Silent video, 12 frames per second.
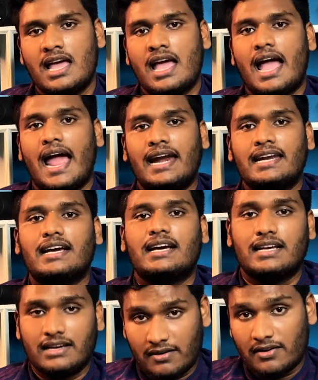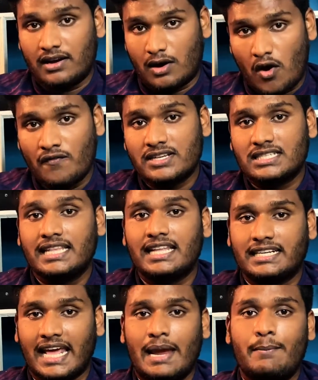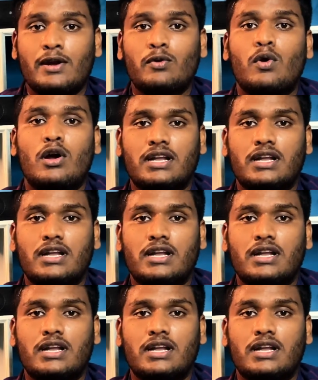And obviously the time involved